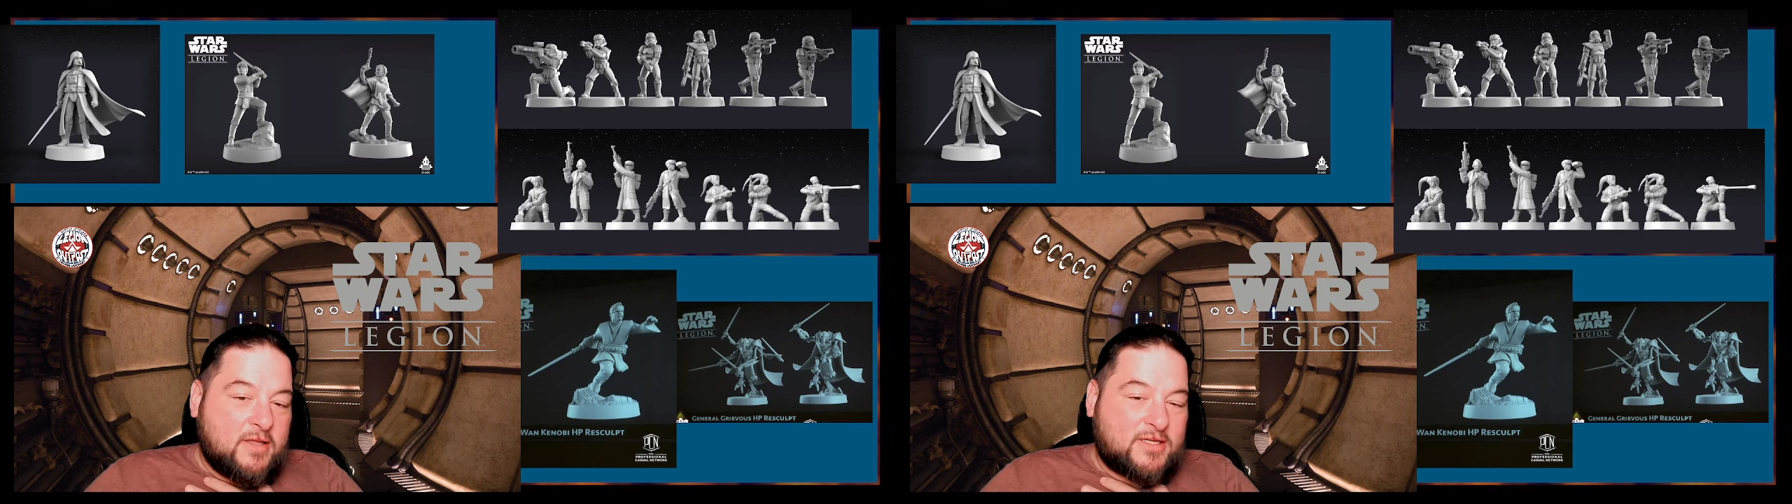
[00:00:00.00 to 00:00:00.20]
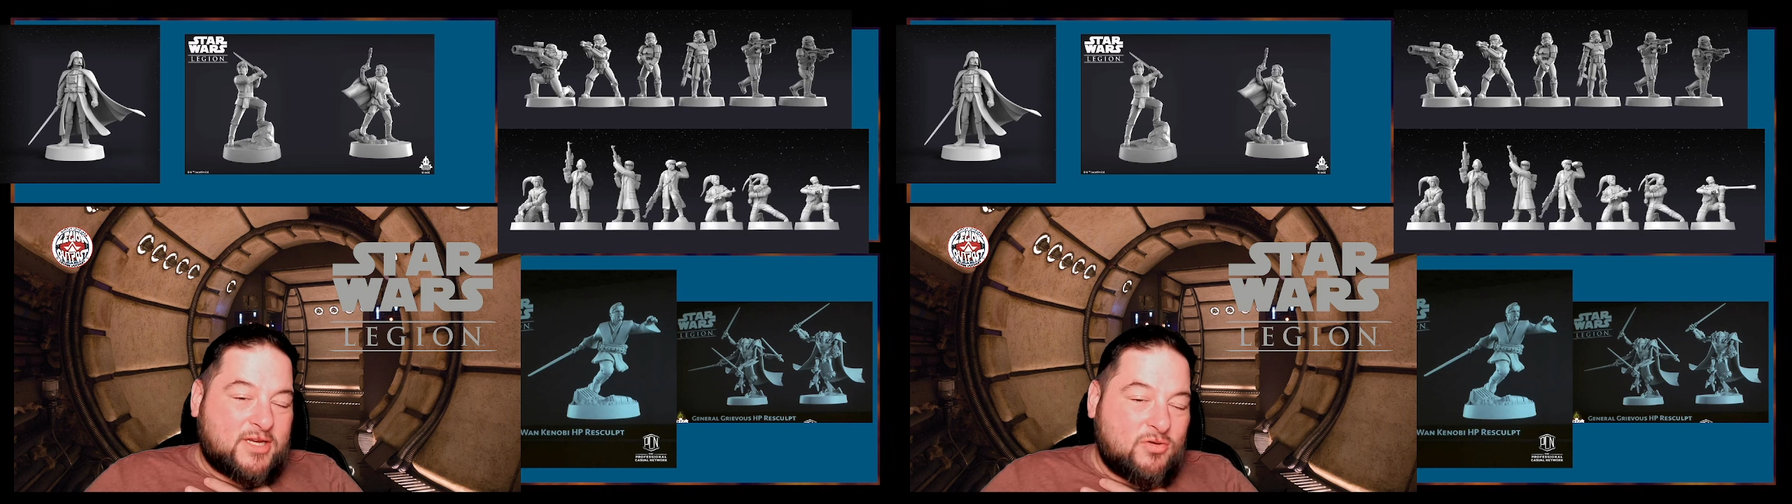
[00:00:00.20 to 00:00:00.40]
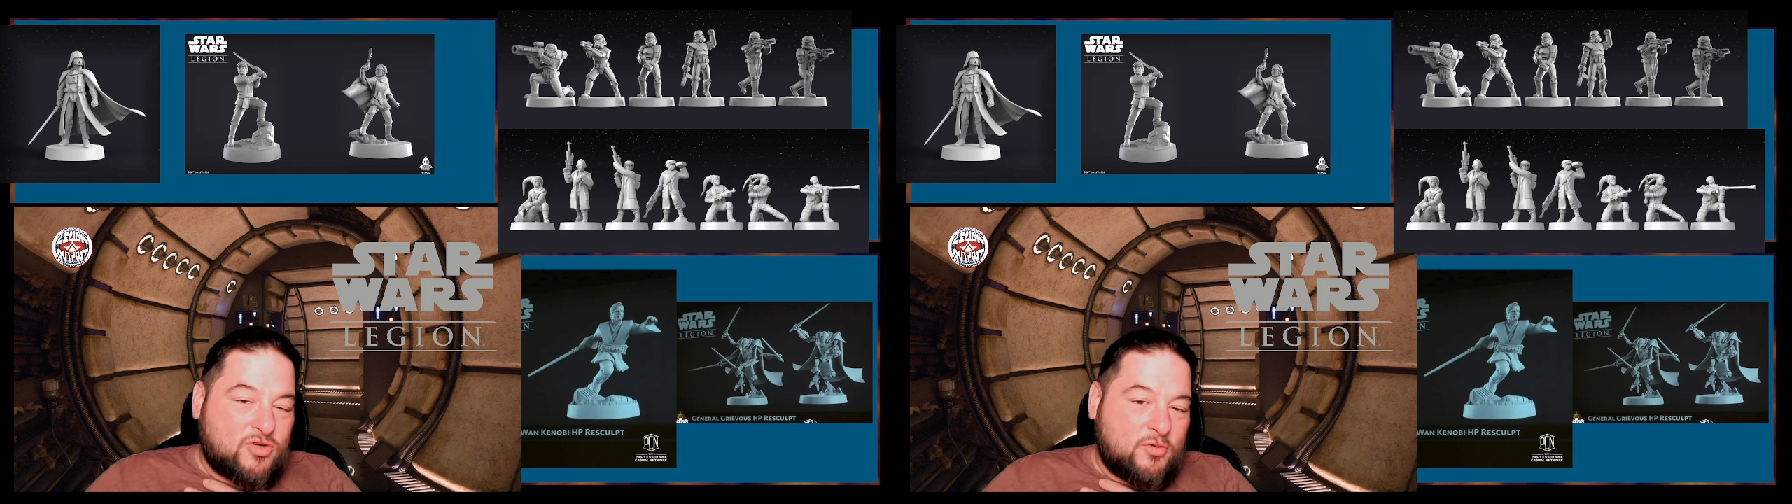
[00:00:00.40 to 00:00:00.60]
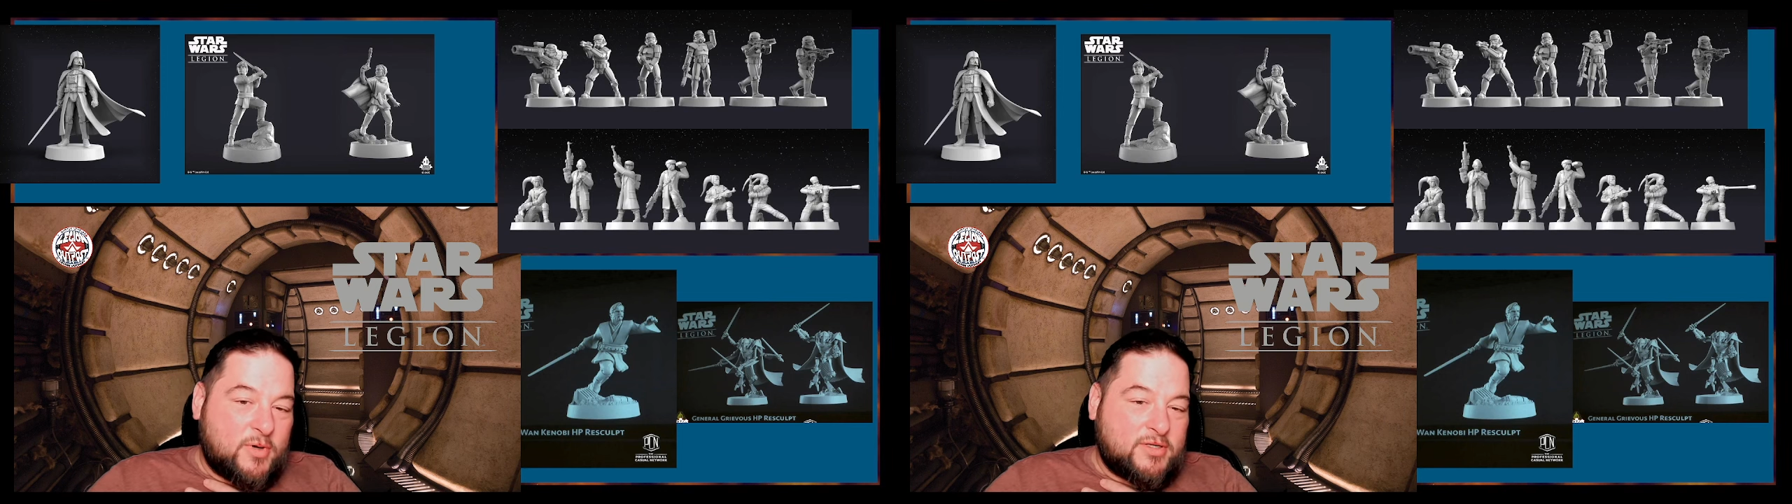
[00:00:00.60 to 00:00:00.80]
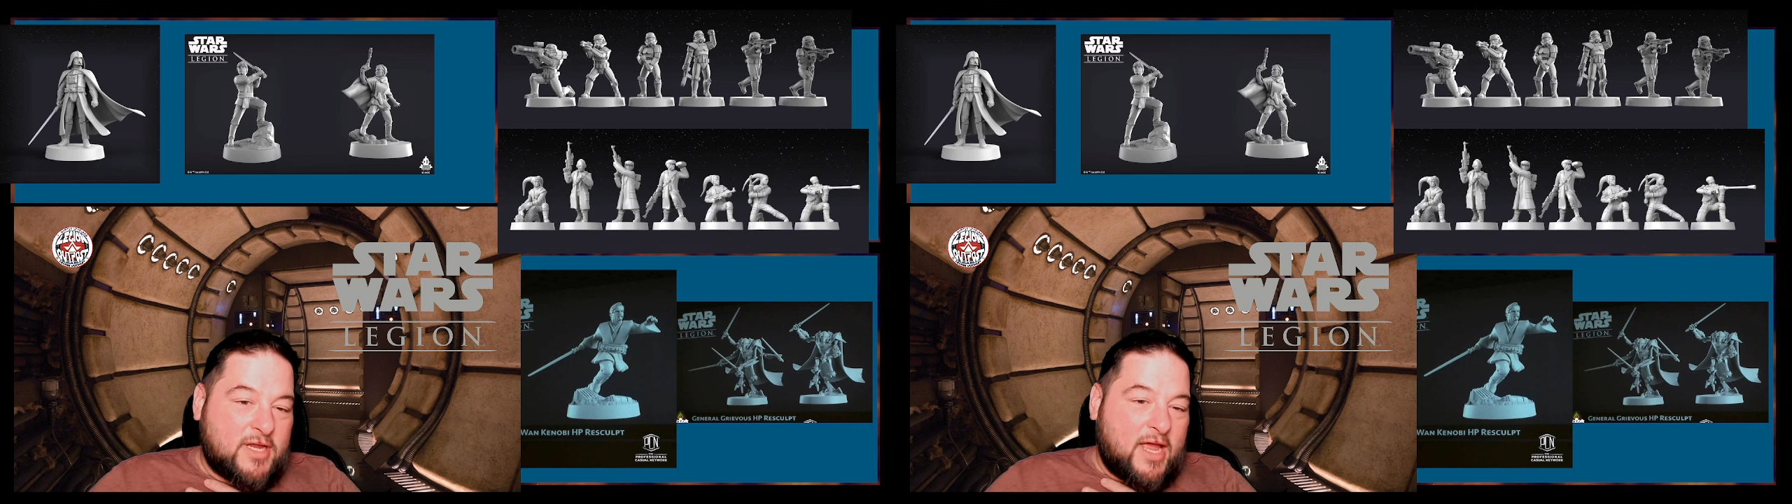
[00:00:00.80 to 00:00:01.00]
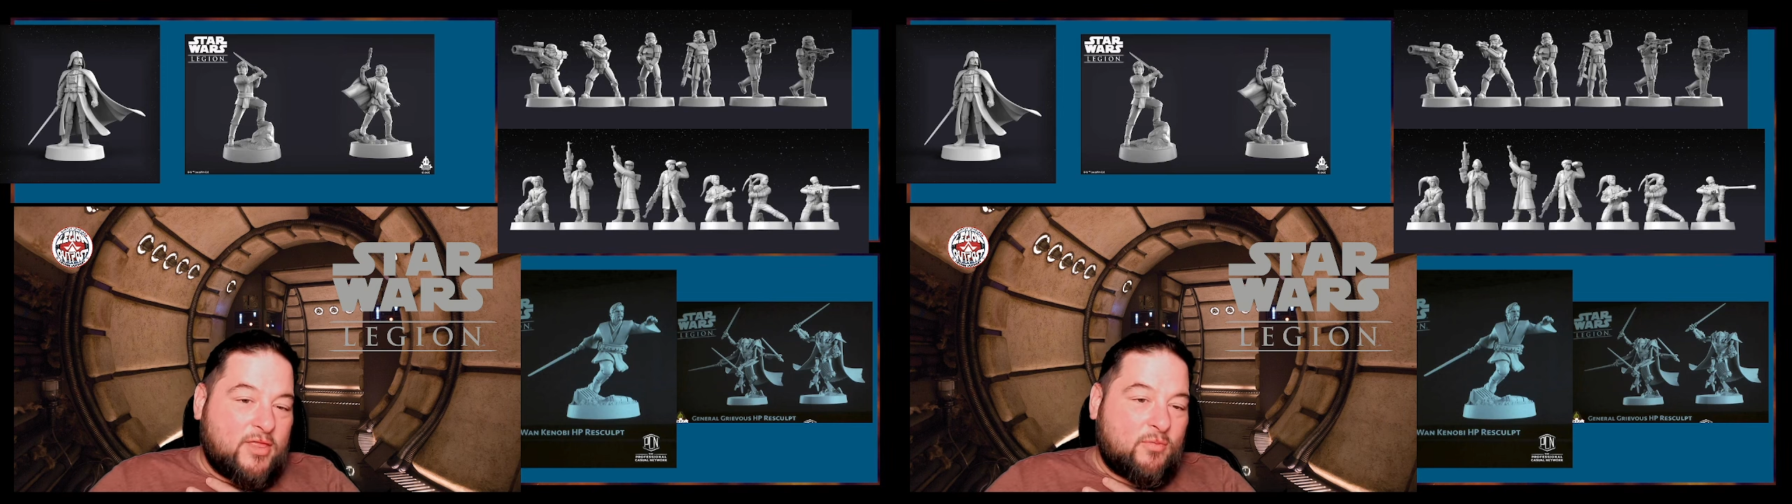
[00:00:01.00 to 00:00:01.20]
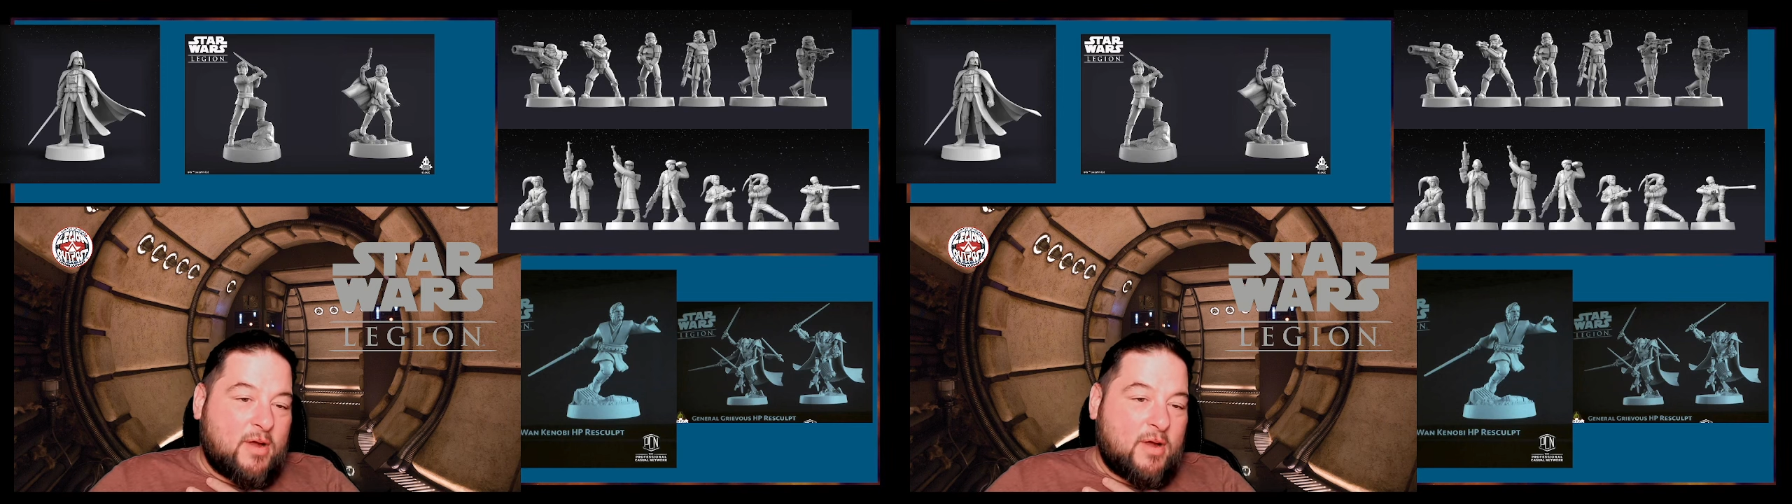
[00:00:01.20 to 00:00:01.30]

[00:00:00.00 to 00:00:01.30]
Scout Troopers and the